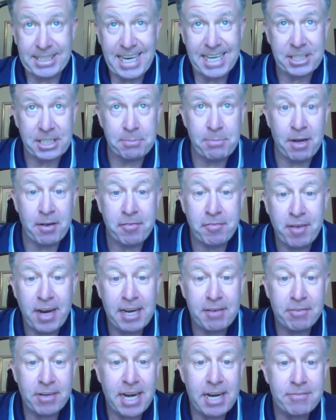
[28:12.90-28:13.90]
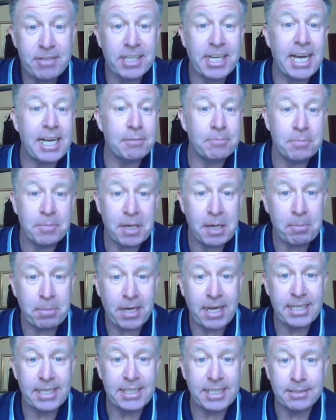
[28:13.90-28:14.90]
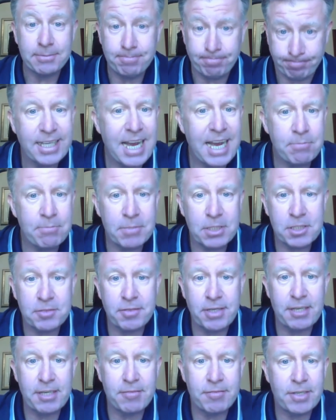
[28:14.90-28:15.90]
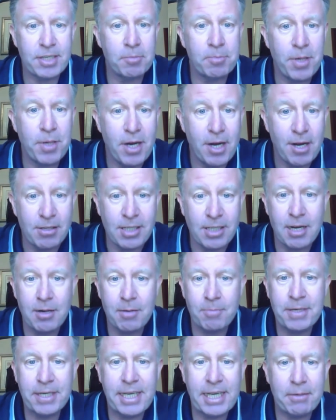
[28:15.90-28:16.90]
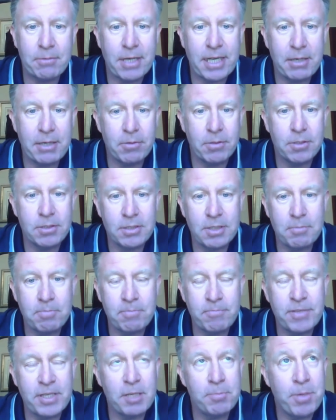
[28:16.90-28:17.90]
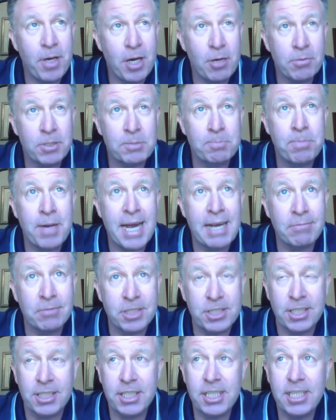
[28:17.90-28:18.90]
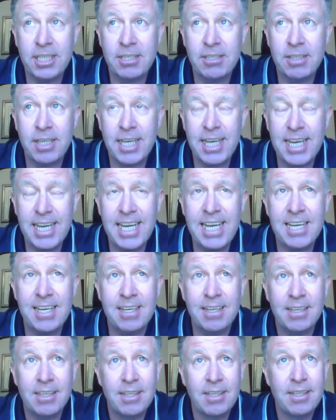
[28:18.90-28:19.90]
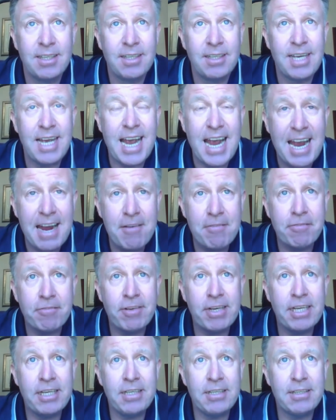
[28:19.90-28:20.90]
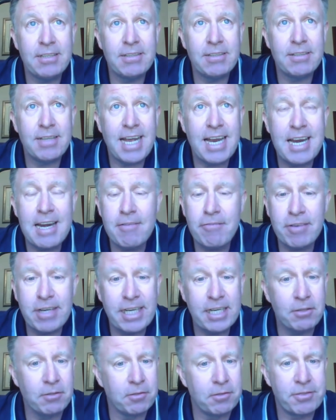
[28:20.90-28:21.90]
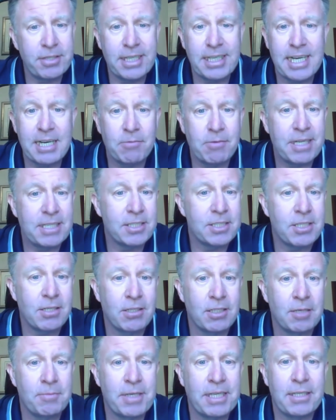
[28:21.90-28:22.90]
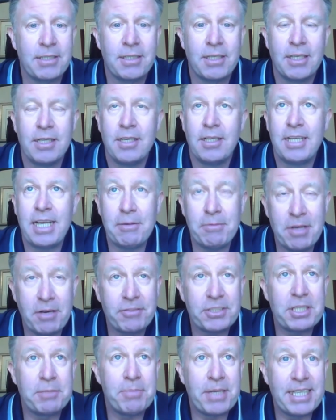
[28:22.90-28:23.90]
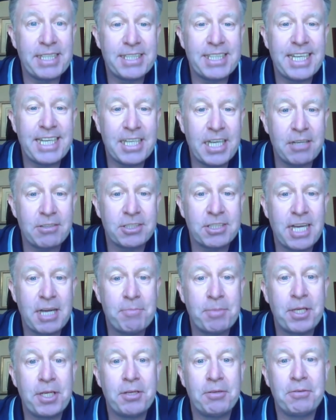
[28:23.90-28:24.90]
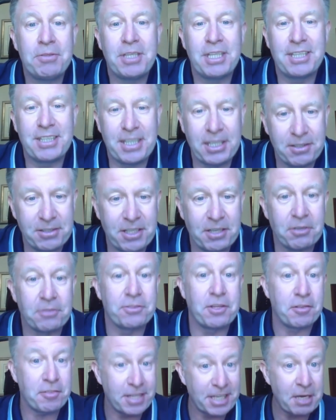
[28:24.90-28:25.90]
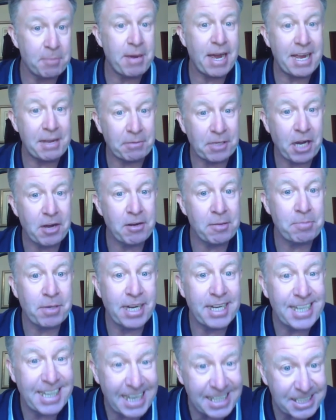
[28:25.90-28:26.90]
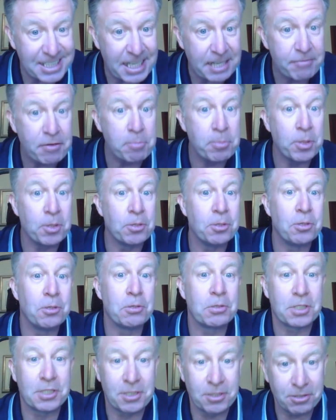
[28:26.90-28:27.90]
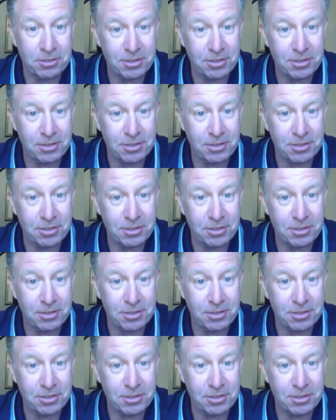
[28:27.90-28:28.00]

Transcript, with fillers: It's actually my favourite ever game I played in. The atmosphere at Villa Park, I mean, Villa Park was bouncing. You could hear every little thing that went on. I mean, it obviously being Dino's debut, the thing about him playing against Liverpool and